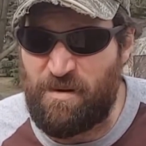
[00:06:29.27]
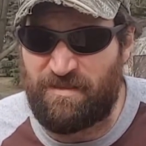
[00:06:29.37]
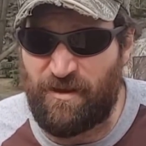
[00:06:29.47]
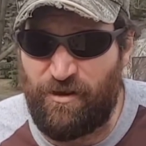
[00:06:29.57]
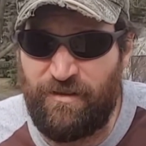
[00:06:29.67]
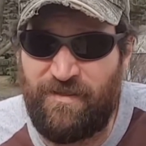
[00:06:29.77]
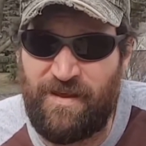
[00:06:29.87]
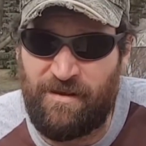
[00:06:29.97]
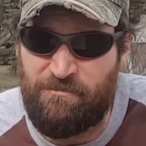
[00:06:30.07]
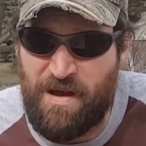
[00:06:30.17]
But the good
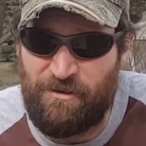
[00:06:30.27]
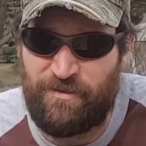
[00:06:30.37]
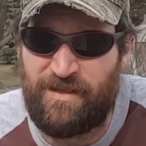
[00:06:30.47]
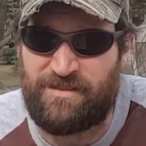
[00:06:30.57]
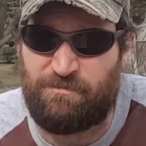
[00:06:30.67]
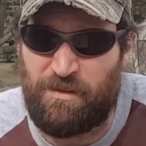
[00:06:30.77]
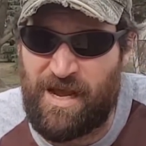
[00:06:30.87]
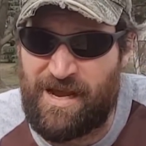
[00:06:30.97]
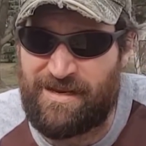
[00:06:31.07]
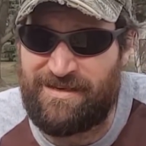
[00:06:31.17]
thing about this
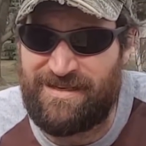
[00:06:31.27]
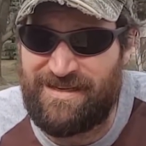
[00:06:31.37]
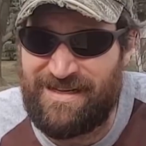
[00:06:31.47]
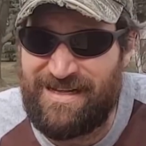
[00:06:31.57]
blind